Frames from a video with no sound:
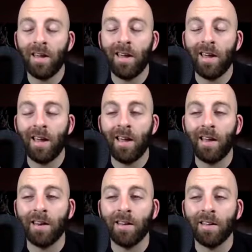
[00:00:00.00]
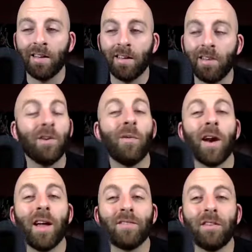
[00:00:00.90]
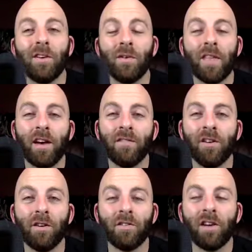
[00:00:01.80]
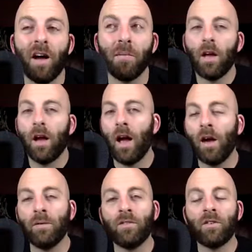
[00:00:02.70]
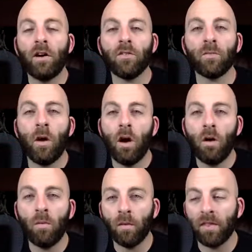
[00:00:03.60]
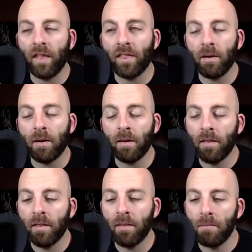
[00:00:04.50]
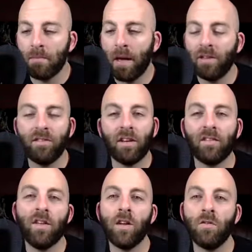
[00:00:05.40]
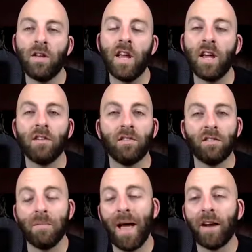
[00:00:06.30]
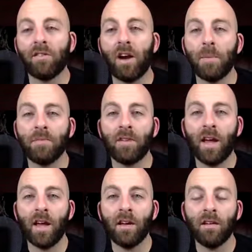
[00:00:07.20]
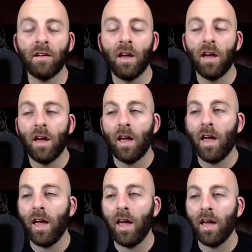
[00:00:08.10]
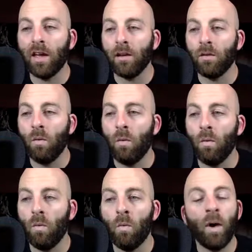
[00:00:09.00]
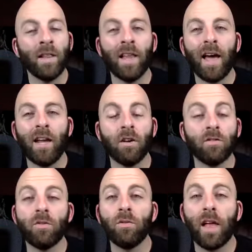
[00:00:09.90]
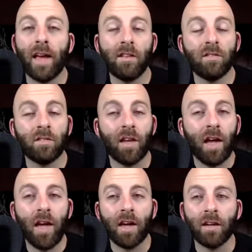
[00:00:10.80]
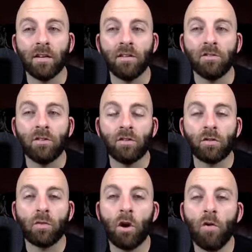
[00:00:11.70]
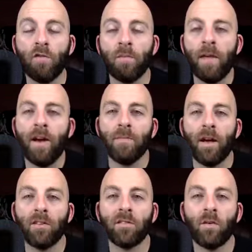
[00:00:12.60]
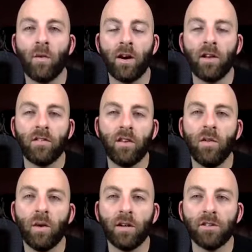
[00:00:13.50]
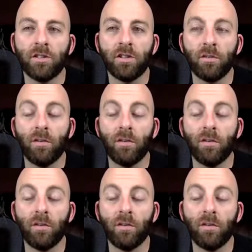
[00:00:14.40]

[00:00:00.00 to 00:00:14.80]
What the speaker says: And you don't want to have to deal with that in Photoshop. I would start small with like the basics that you need, just a backdrop stand and 1 light or 2 lights, and just grow from there based on what it is that you want to shoot.